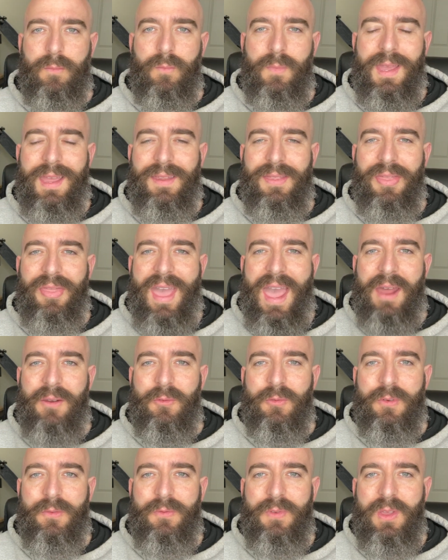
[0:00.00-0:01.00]
And that
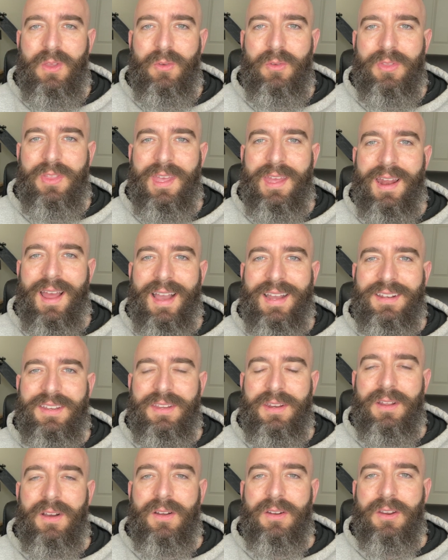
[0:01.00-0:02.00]
review that I
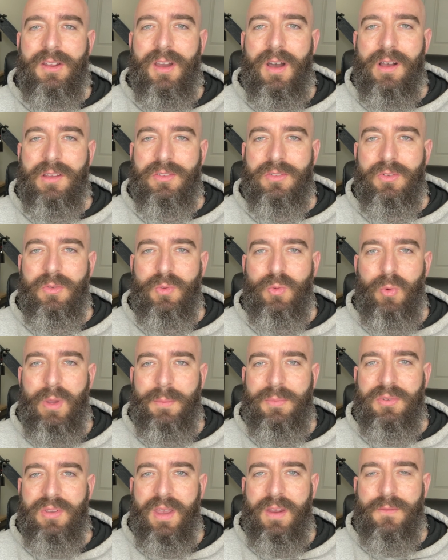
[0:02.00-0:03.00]
did on Costco's
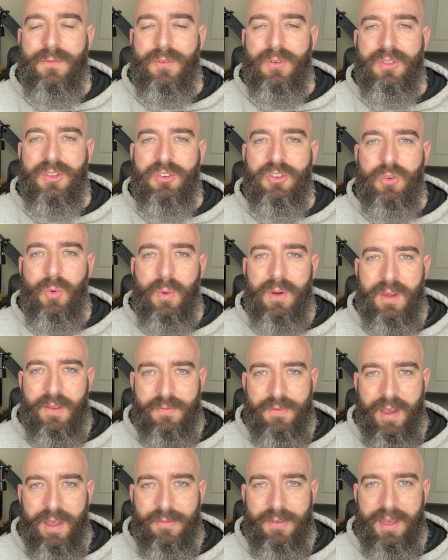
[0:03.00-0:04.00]
website for the
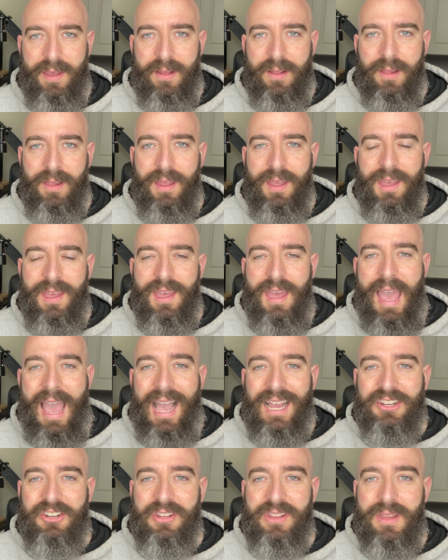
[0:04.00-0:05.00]
25L
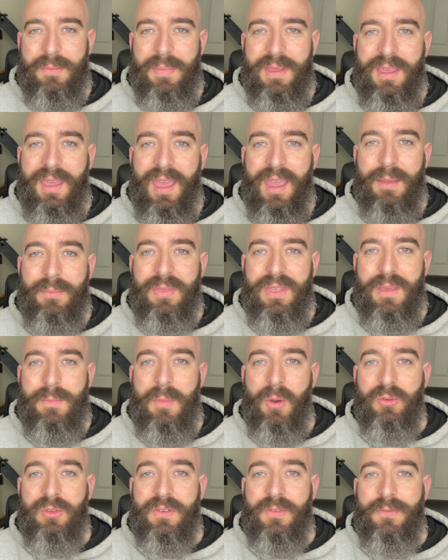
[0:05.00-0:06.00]
actually became the
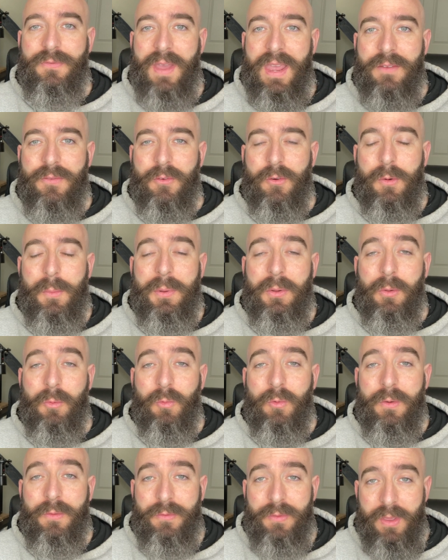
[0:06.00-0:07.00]
most favorable
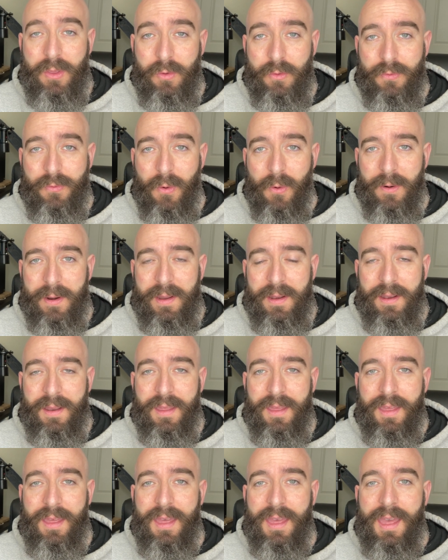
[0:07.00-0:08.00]
review for it.
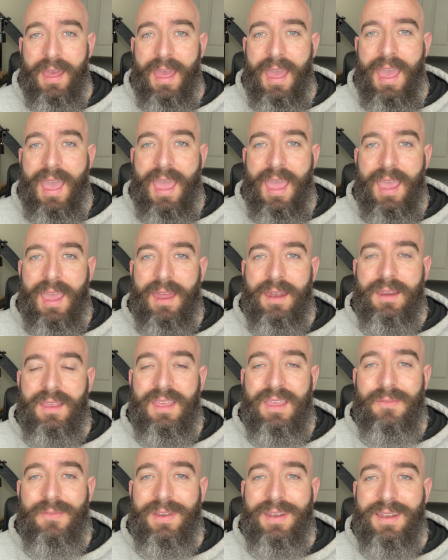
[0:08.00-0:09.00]
And
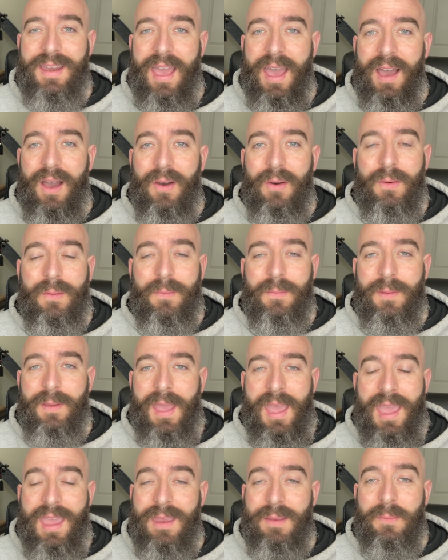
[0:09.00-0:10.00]
even now,
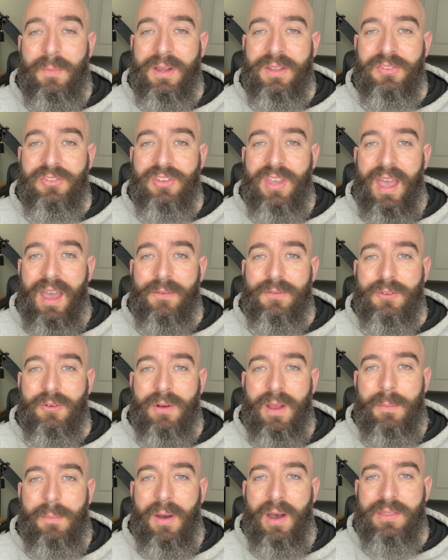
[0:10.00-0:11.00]
8 months after
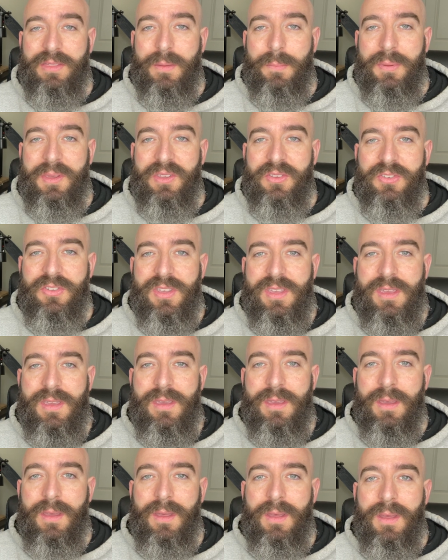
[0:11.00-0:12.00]
I bought the
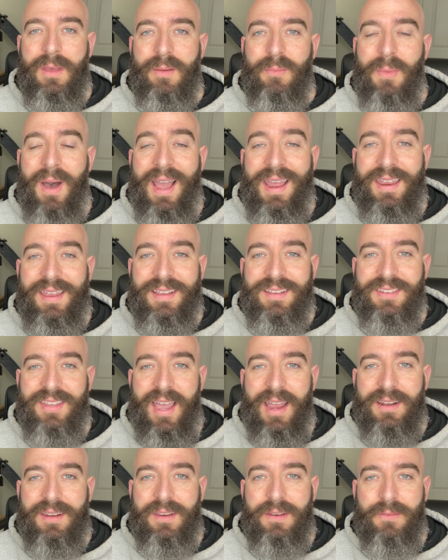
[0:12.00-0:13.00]
PC, my
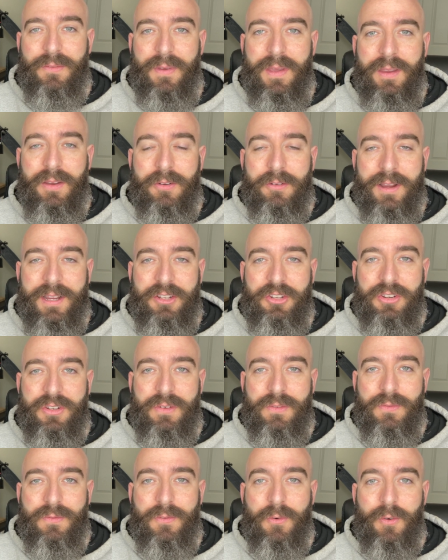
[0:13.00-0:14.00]
exact
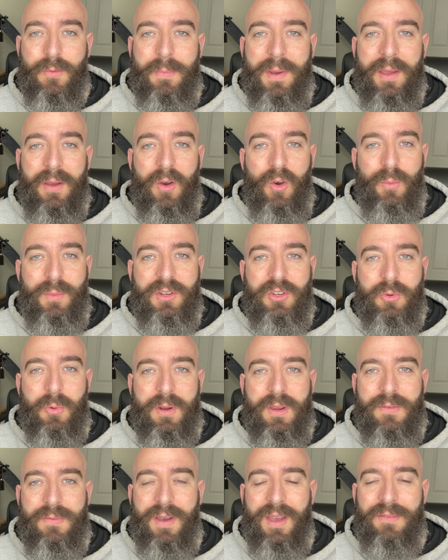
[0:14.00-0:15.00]
configuration for my Omen
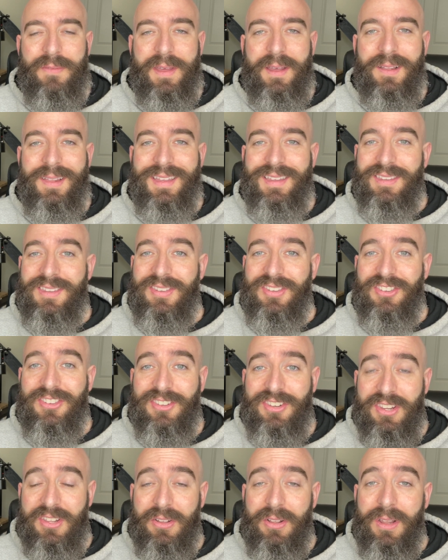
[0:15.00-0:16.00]
25L is
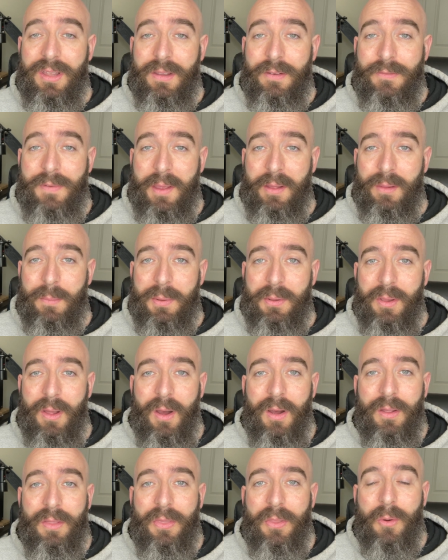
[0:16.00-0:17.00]
still available
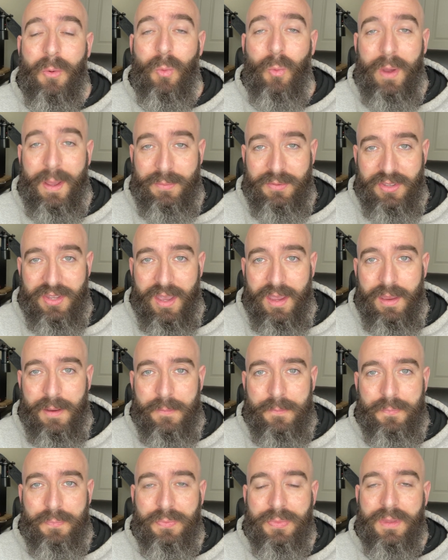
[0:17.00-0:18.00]
on their website.
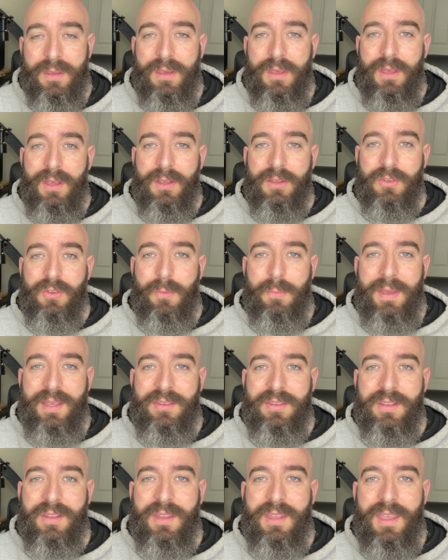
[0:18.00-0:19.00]
So
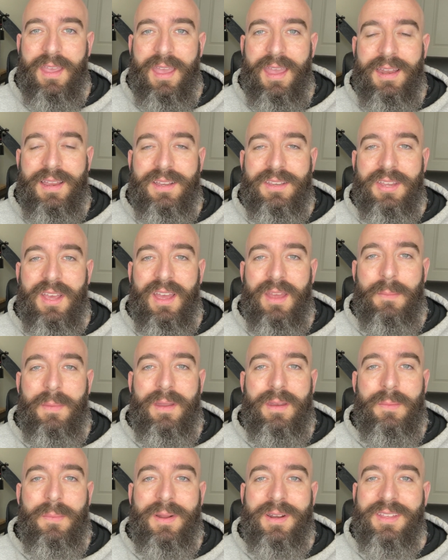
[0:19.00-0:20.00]
basically, anytime
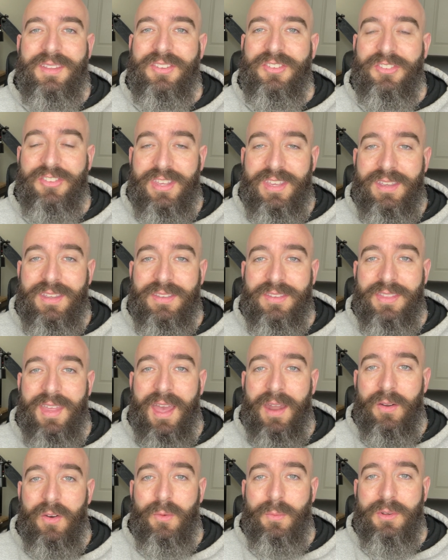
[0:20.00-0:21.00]
anybody sees
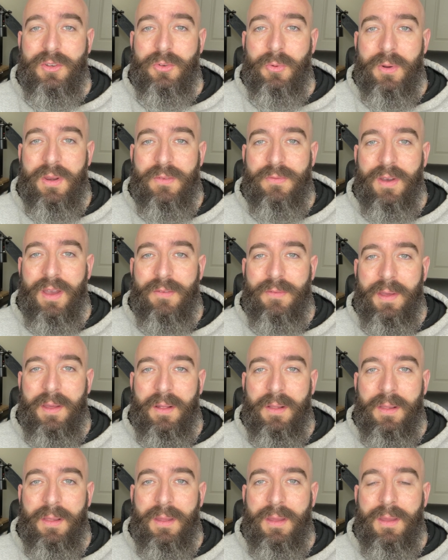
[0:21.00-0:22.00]
that Omen
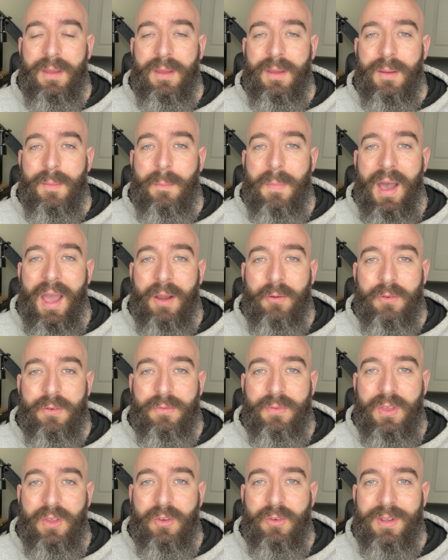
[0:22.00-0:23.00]
25L, my
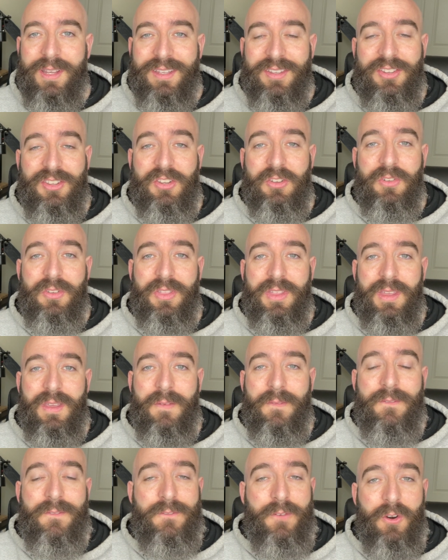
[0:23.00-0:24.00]
review is still the
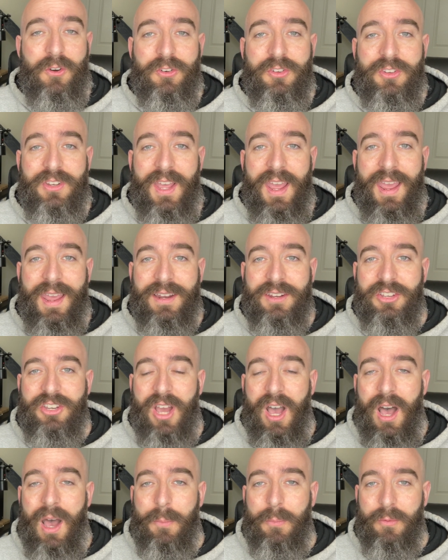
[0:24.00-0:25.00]
first and
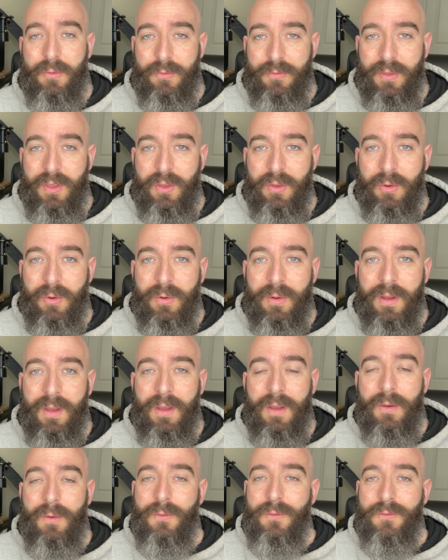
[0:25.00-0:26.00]
top review
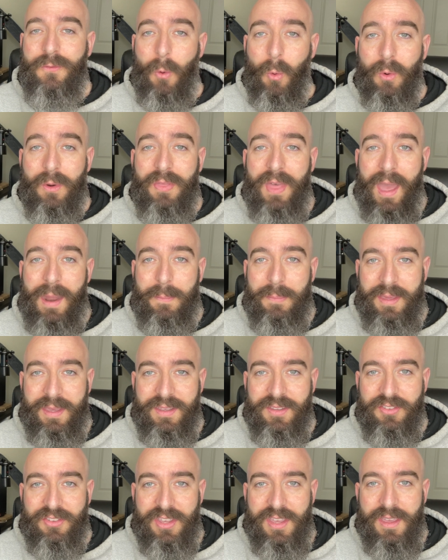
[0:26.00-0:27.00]
for that
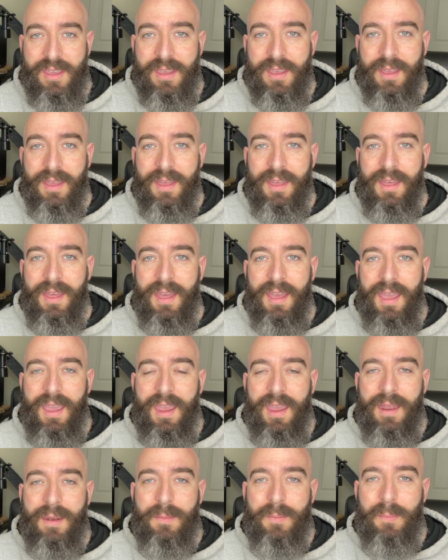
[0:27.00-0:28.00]
PC.
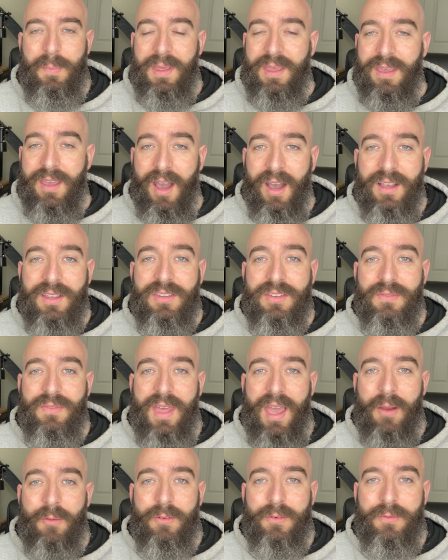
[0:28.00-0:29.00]
And because of
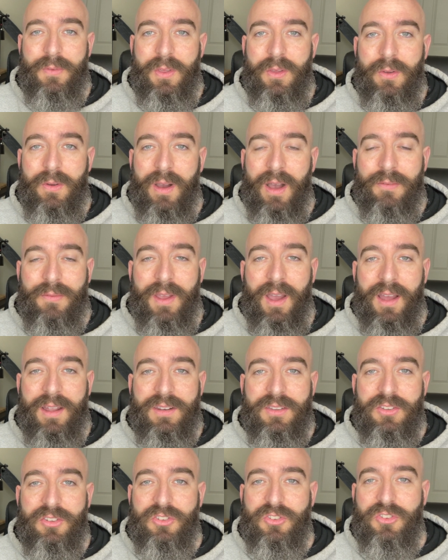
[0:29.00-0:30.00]
that review, I've
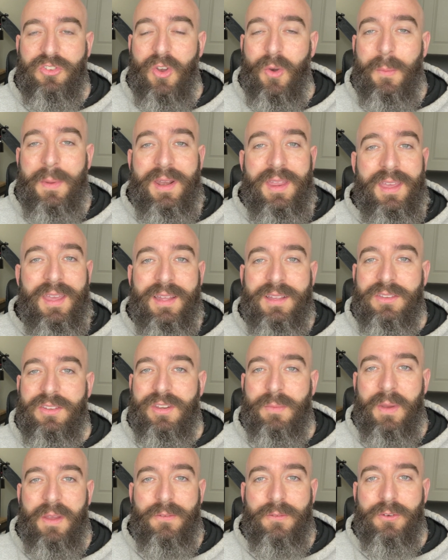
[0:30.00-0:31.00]
gotten so many hits
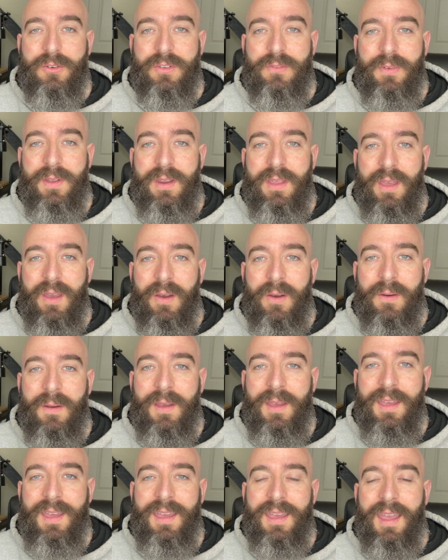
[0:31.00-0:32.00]
to my first video,
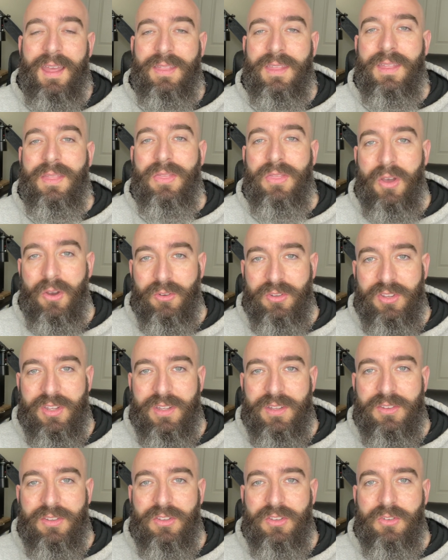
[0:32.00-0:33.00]
and then those
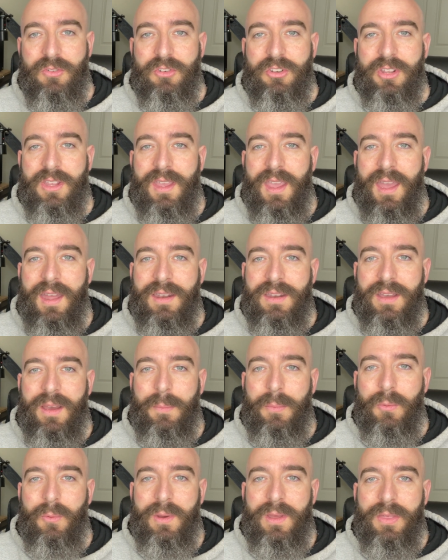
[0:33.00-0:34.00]
hits usually end
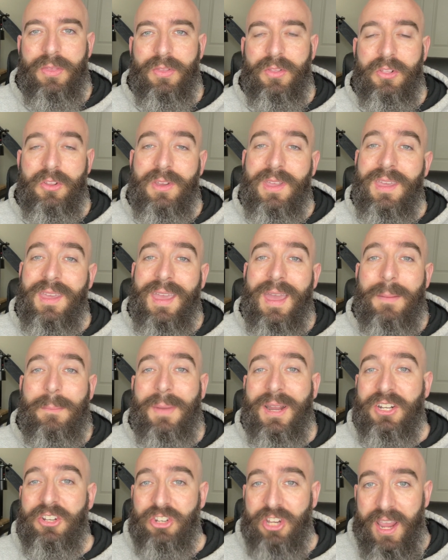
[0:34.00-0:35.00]
up with looking at
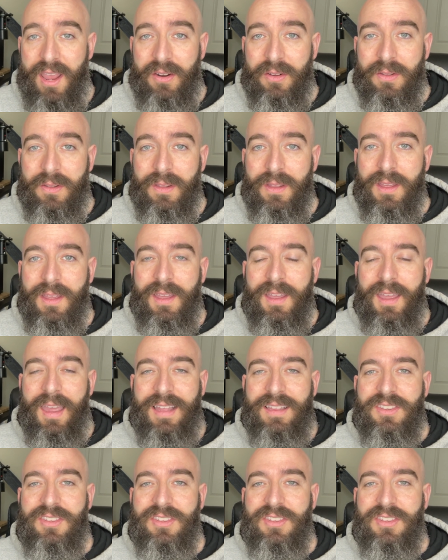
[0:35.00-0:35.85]
my channel and